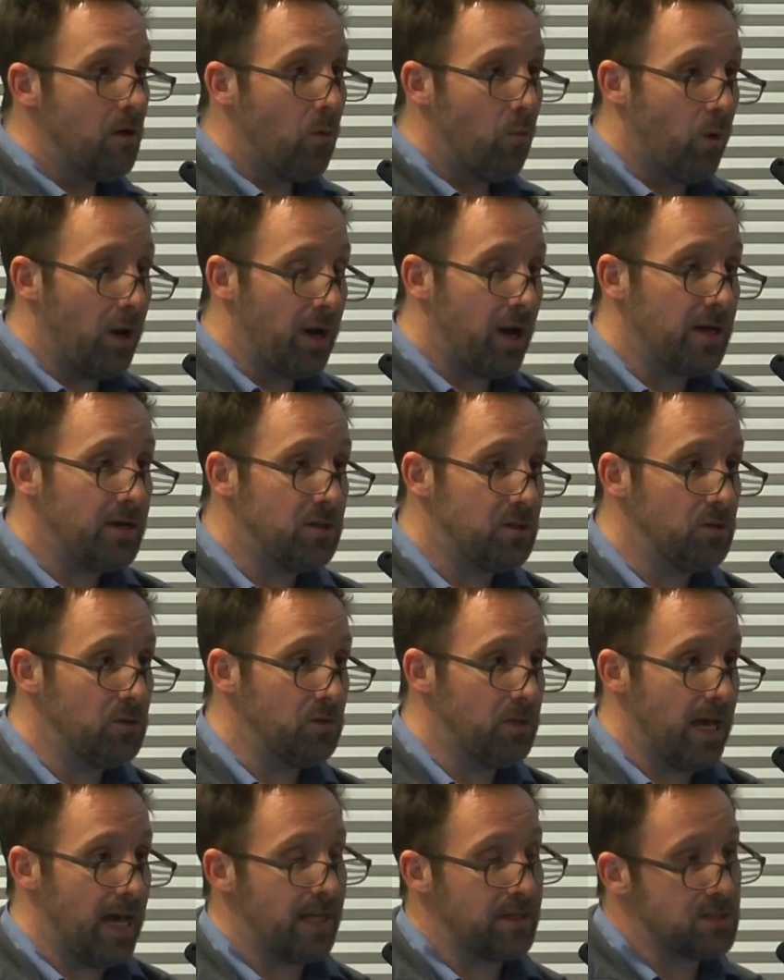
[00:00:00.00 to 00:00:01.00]
when I do
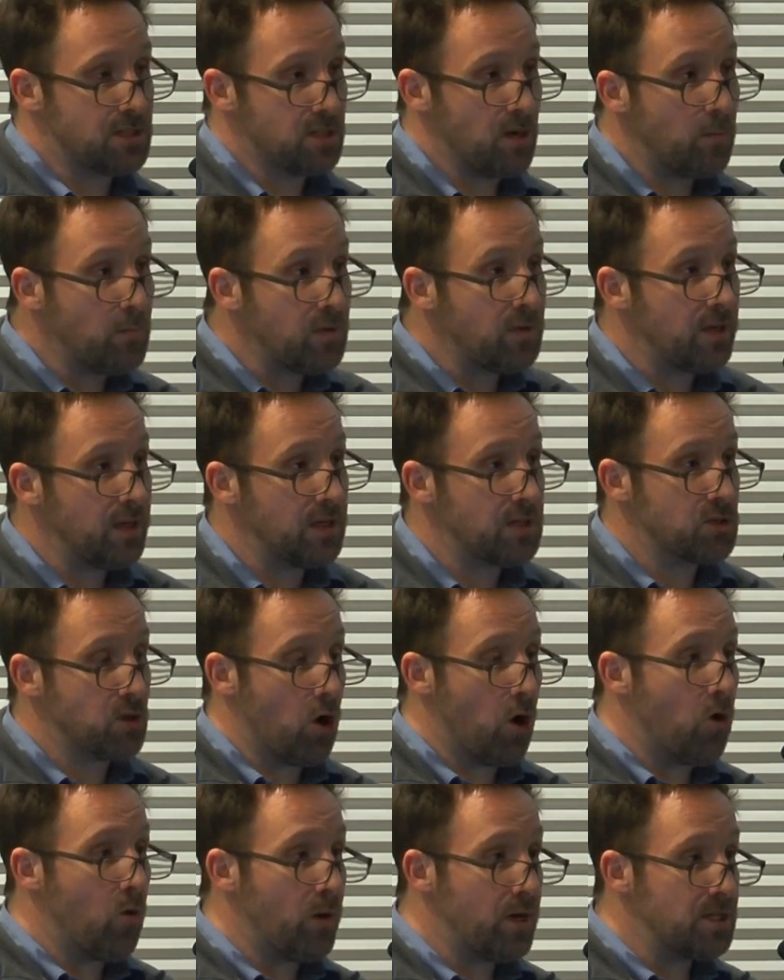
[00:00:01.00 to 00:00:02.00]
that, some things
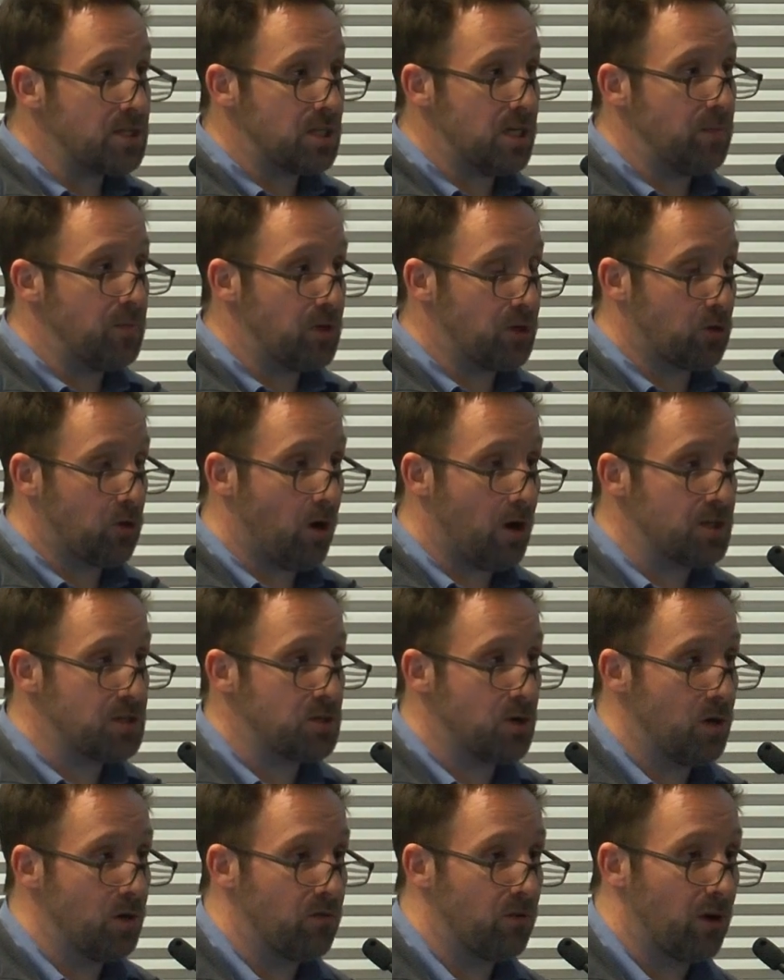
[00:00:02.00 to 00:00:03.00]
always seem to
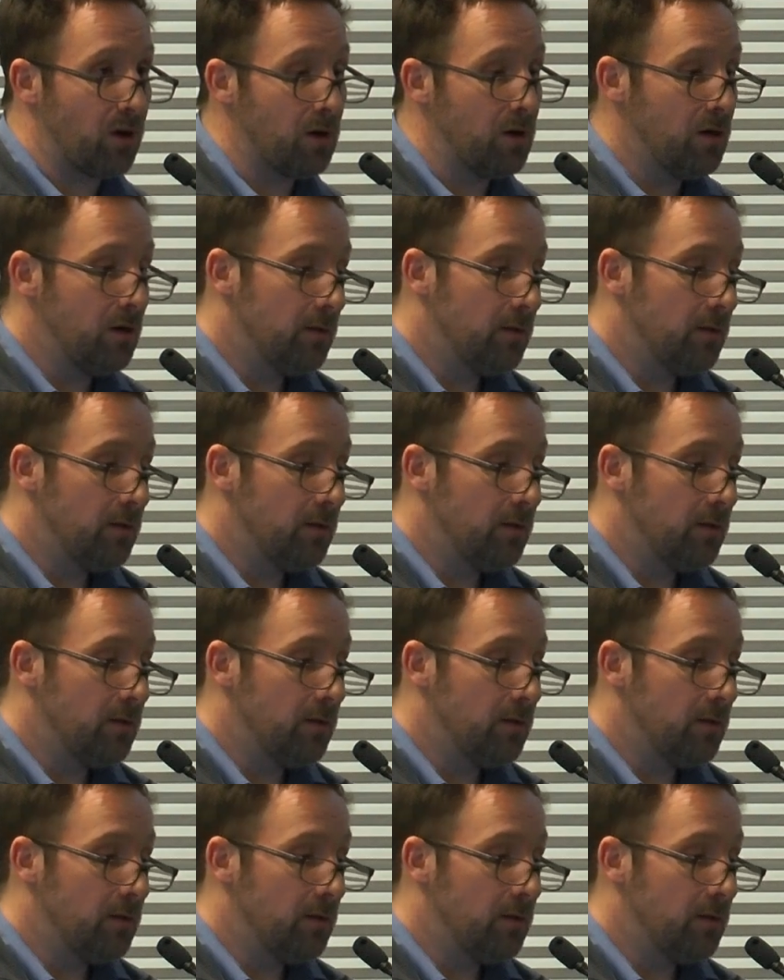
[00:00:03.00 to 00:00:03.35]
cross over